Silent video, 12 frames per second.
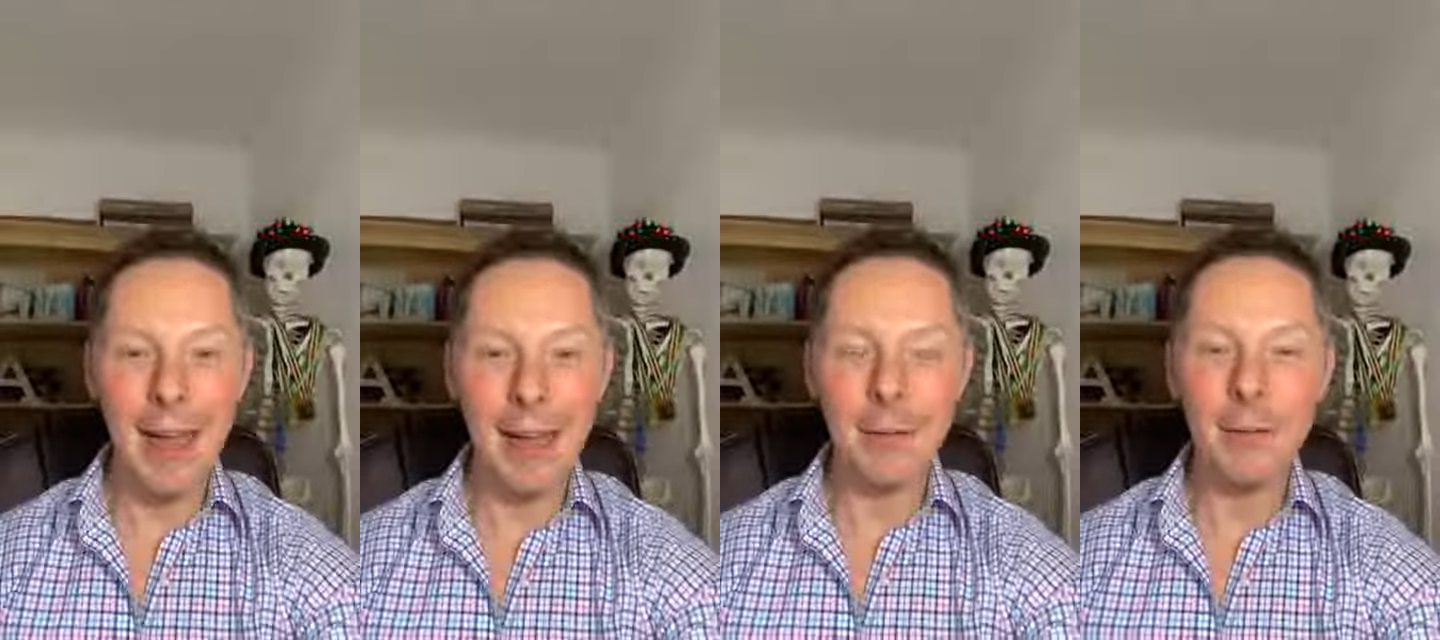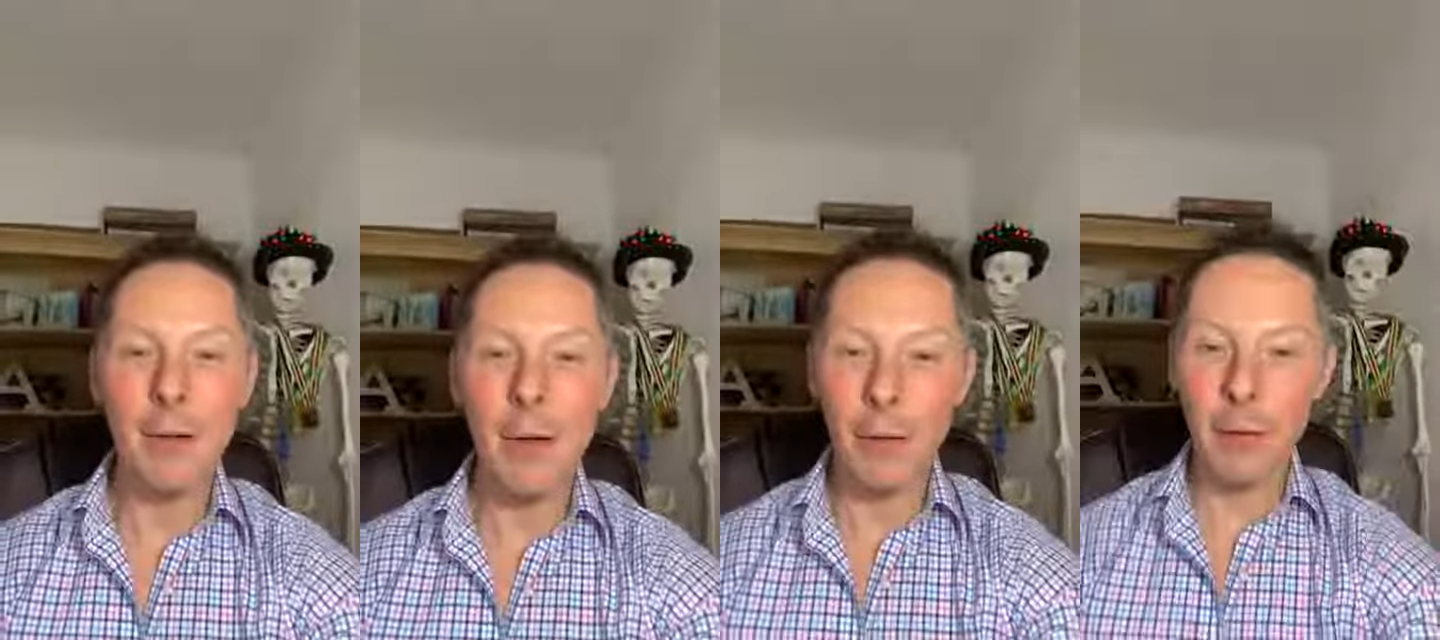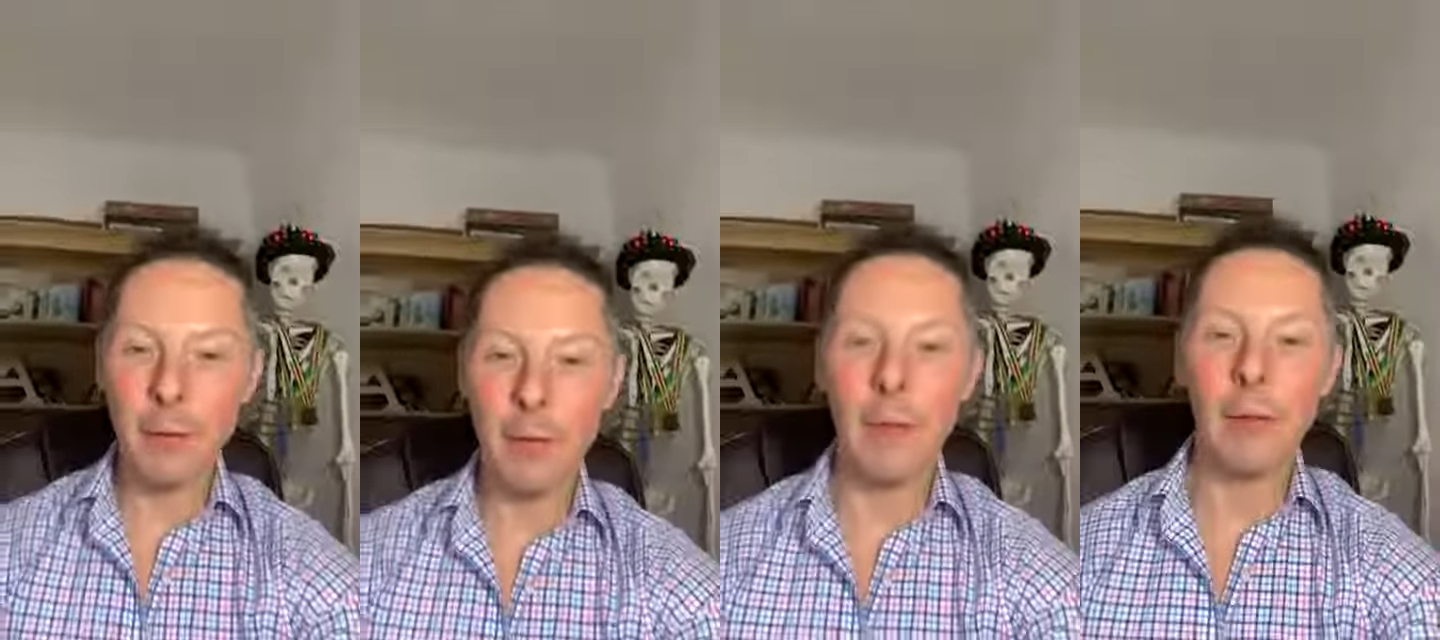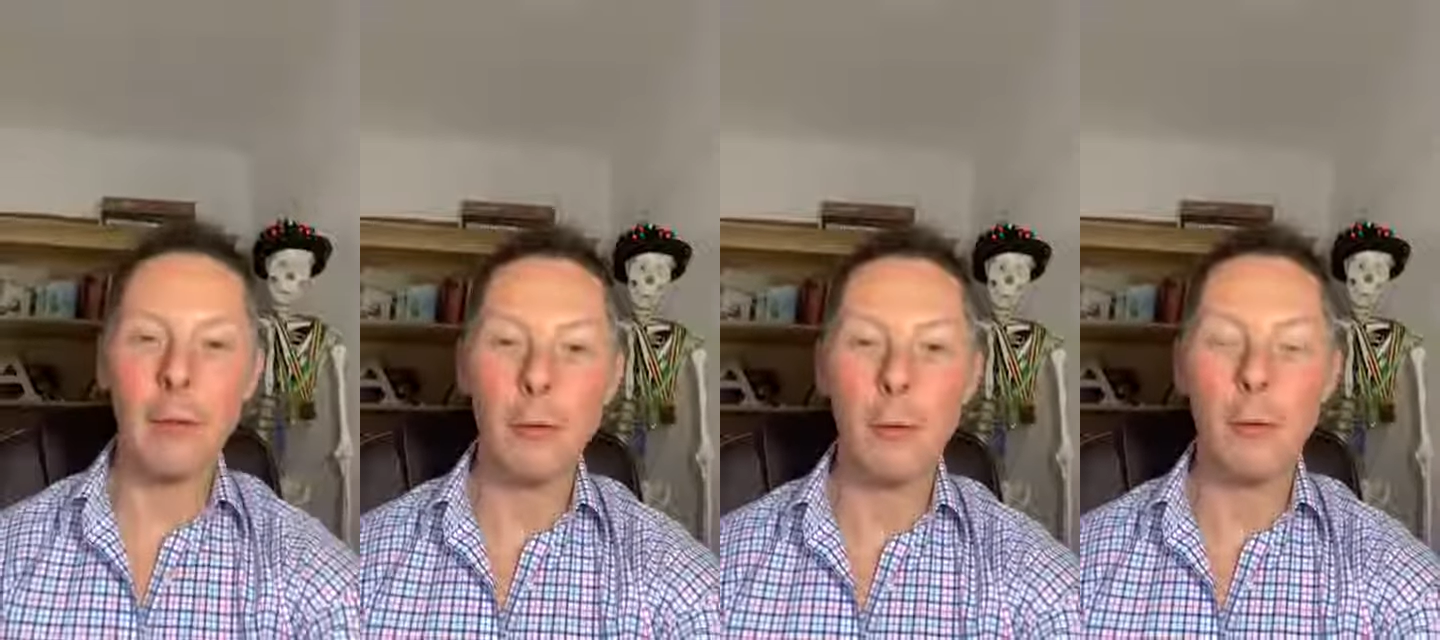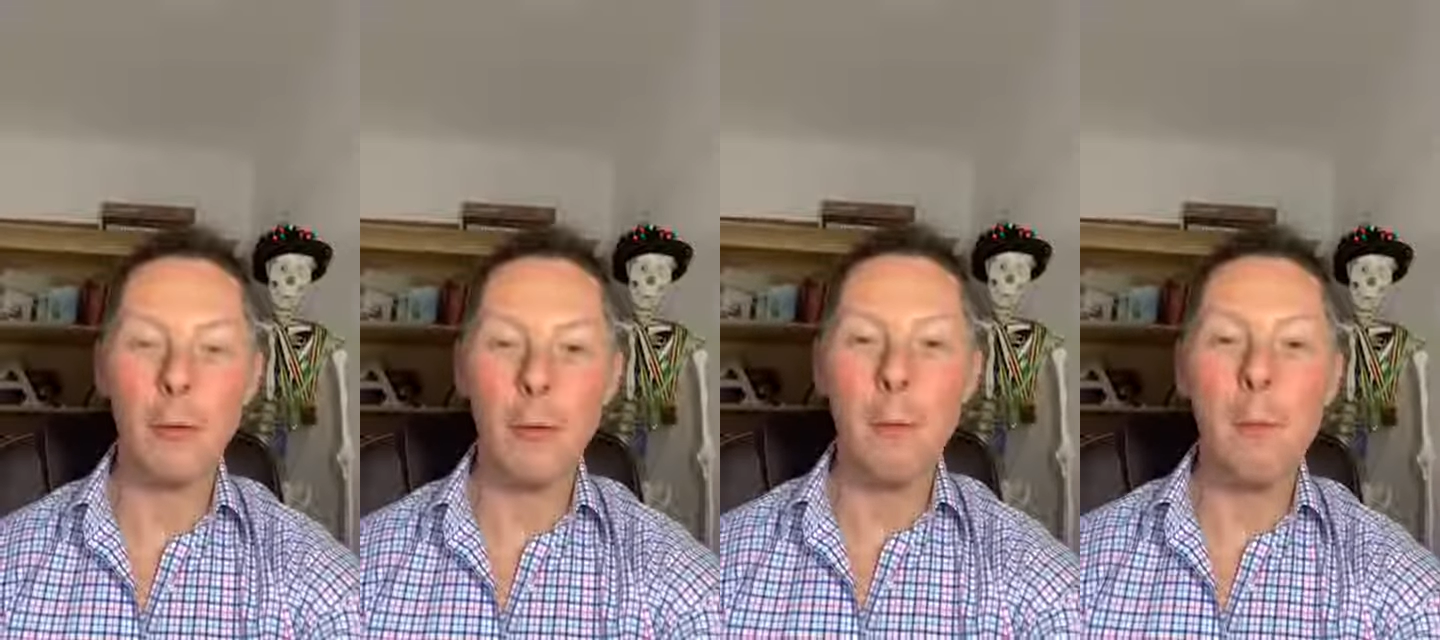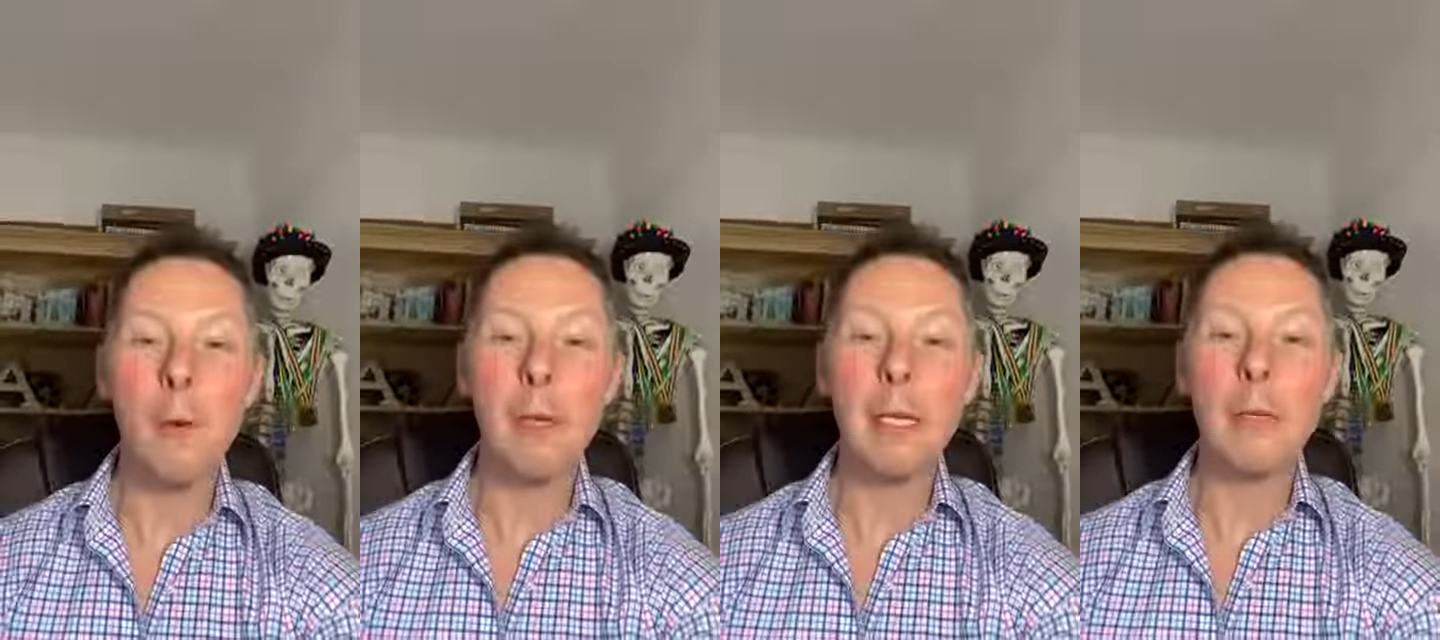it certainly doesn't,
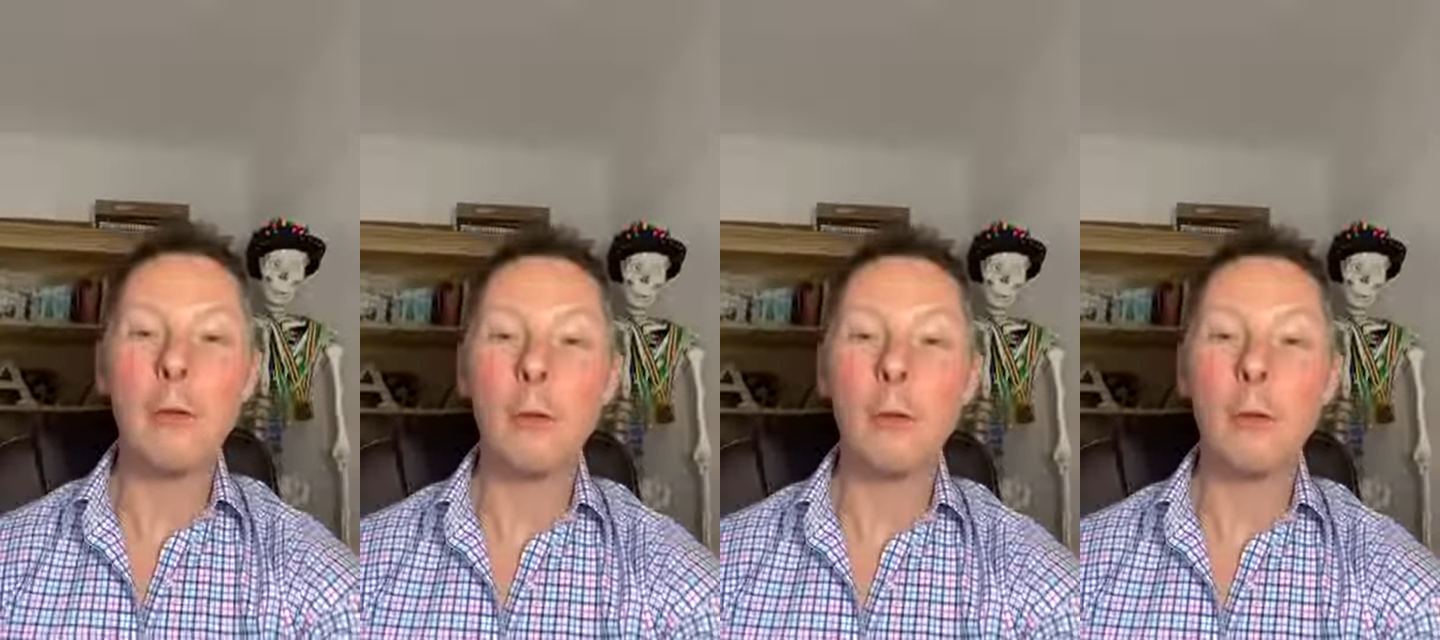but it